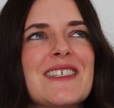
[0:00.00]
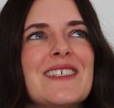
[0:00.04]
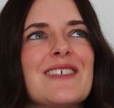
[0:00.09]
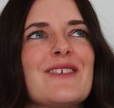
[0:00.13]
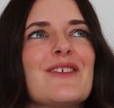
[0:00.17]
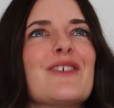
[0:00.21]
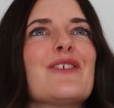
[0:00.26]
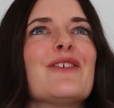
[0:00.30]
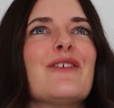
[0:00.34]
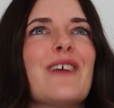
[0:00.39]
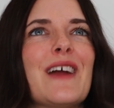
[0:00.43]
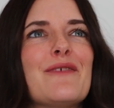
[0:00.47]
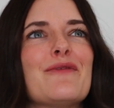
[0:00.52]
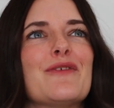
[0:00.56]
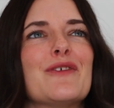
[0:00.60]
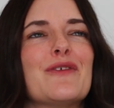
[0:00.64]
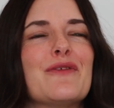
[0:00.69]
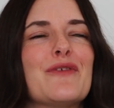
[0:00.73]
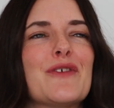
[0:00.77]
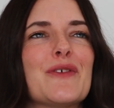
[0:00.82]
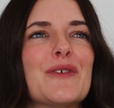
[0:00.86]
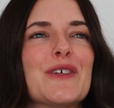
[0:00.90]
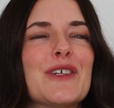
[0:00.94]
so
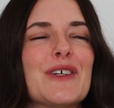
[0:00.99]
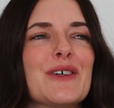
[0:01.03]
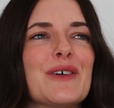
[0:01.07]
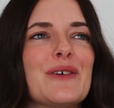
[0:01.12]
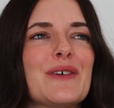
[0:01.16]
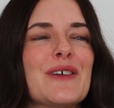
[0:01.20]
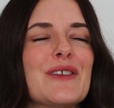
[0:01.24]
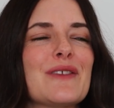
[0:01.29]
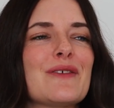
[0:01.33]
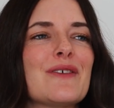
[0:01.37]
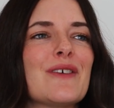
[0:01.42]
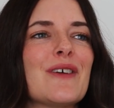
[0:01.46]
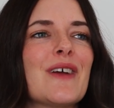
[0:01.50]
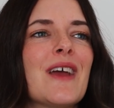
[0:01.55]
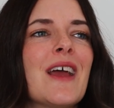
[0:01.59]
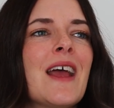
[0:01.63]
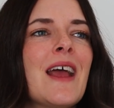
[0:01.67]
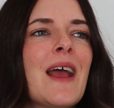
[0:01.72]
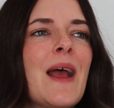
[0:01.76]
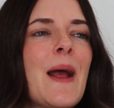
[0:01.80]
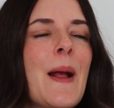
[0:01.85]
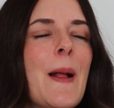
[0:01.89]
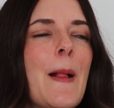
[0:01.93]
grateful for what you're going through.
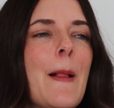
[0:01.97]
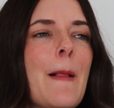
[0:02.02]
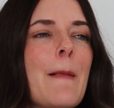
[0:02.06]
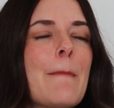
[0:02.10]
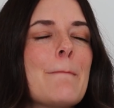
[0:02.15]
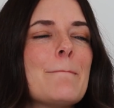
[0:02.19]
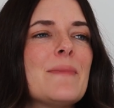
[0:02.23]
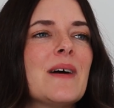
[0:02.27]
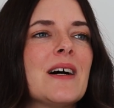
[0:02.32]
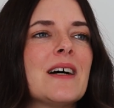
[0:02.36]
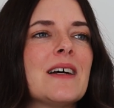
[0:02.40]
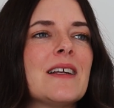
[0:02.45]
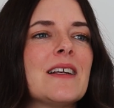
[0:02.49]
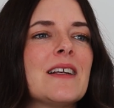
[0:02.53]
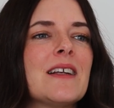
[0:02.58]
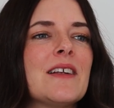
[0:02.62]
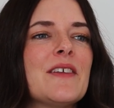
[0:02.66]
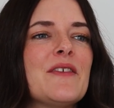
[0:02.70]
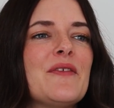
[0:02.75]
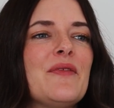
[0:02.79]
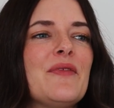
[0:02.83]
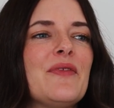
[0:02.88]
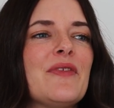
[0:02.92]
But
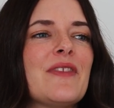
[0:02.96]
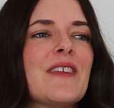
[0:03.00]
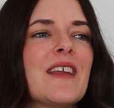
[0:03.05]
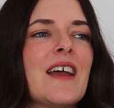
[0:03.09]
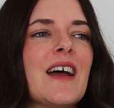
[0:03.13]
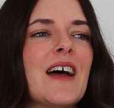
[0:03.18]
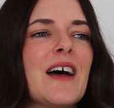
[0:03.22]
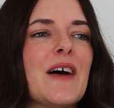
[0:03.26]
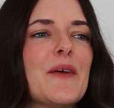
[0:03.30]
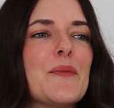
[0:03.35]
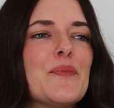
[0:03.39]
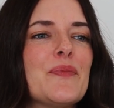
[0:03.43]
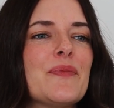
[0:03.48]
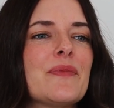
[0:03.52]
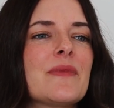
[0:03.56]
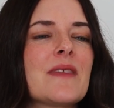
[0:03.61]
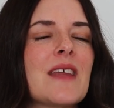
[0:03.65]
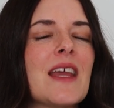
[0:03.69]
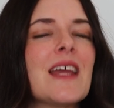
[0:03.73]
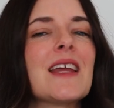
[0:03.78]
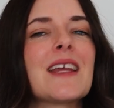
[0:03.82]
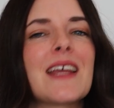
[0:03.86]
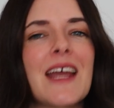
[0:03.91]

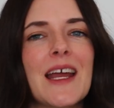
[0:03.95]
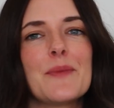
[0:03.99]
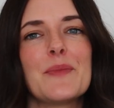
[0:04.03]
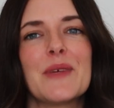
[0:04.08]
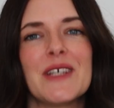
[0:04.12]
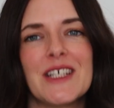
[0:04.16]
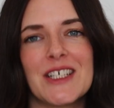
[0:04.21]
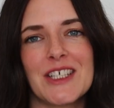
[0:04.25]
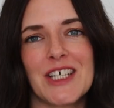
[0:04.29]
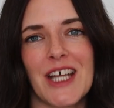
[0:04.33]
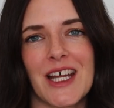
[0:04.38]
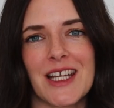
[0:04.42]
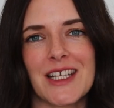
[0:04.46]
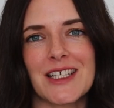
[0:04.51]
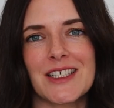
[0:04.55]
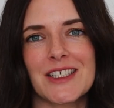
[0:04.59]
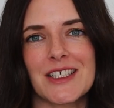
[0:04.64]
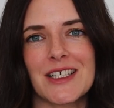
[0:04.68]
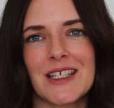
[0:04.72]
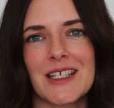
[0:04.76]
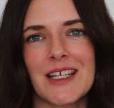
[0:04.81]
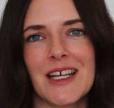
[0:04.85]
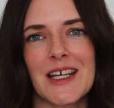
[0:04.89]
it can be
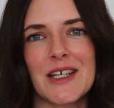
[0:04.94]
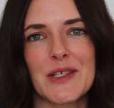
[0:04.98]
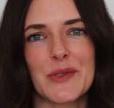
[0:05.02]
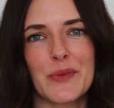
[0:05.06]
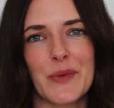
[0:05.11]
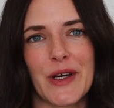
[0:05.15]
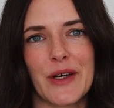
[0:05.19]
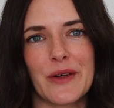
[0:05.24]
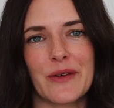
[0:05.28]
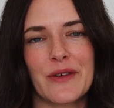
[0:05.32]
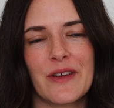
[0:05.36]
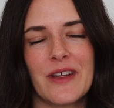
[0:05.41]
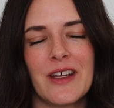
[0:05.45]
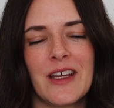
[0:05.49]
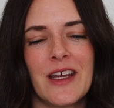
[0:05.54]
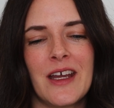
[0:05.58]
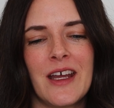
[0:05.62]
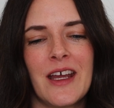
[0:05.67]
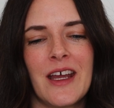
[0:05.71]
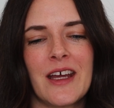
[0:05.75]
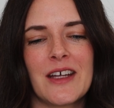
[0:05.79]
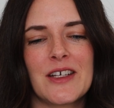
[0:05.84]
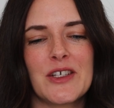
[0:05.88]
challenging as well
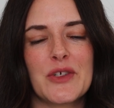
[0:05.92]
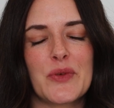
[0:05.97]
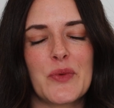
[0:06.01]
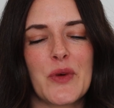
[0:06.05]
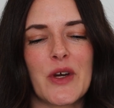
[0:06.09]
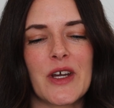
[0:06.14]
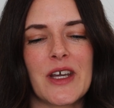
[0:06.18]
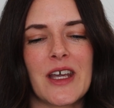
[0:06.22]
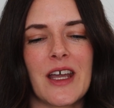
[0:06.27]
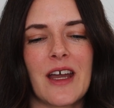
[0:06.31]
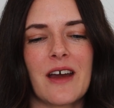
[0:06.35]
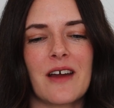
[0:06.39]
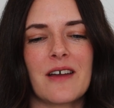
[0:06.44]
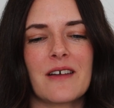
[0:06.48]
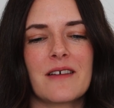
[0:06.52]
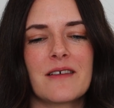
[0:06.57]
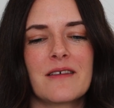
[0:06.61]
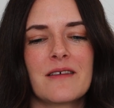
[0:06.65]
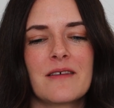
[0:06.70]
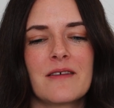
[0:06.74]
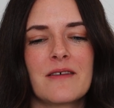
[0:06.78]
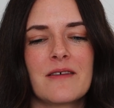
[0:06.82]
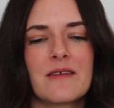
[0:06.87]
to work out
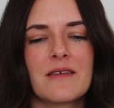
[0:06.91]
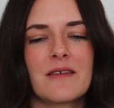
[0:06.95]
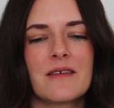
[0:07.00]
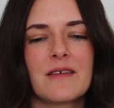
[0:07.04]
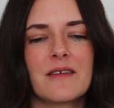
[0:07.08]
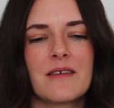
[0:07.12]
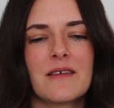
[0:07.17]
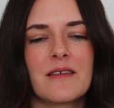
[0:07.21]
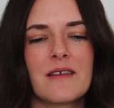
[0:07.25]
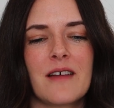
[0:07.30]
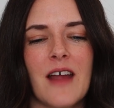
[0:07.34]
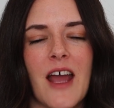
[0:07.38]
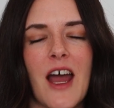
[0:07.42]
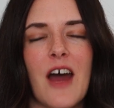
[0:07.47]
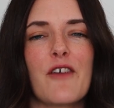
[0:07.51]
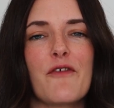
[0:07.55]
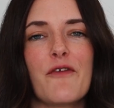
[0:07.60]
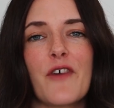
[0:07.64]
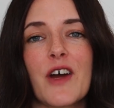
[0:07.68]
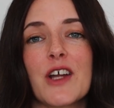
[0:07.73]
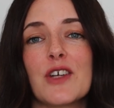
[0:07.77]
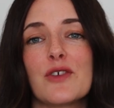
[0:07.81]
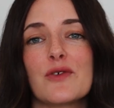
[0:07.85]
how to
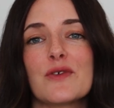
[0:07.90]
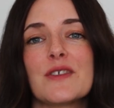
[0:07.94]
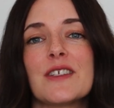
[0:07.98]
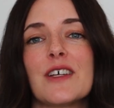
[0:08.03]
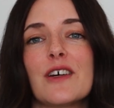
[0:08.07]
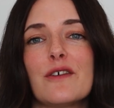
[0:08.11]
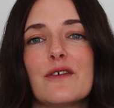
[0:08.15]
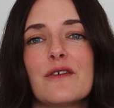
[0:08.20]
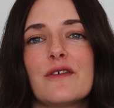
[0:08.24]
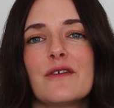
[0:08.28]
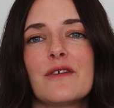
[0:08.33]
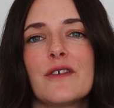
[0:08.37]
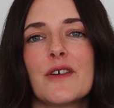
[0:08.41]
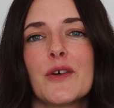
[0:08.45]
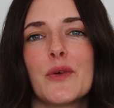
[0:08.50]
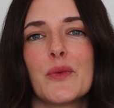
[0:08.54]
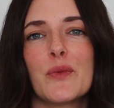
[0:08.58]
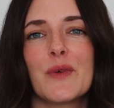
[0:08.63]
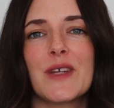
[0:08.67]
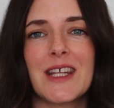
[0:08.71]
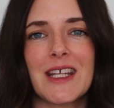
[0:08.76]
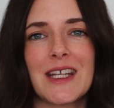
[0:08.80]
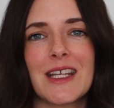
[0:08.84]
find yourself
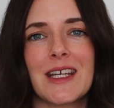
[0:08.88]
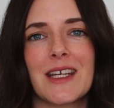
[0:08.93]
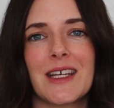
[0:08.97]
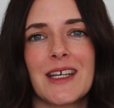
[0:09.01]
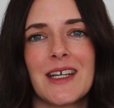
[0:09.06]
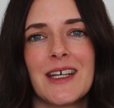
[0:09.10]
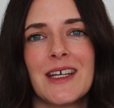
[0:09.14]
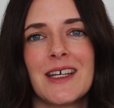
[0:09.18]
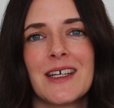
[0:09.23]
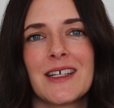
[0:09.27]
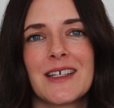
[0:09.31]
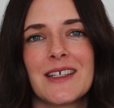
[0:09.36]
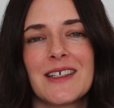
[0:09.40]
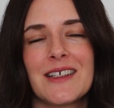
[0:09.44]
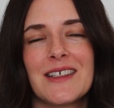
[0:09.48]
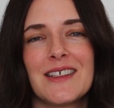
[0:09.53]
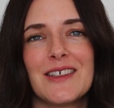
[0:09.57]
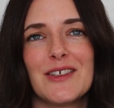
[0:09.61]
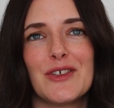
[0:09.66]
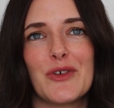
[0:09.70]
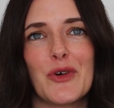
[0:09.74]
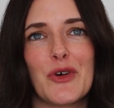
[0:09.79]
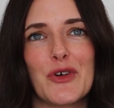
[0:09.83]
within
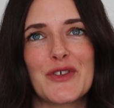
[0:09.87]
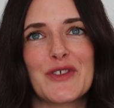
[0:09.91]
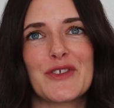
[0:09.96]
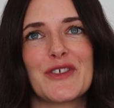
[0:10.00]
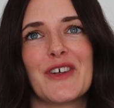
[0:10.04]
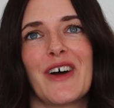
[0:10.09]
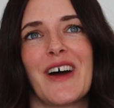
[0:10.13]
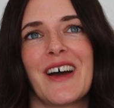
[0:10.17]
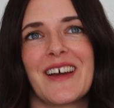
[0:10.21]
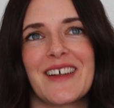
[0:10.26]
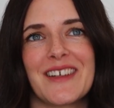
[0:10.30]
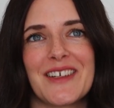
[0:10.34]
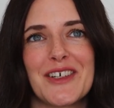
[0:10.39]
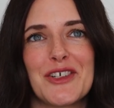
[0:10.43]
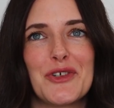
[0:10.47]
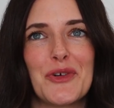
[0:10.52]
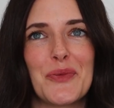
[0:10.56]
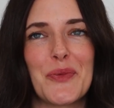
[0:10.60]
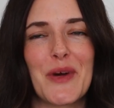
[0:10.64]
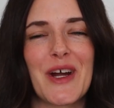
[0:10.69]
your style and your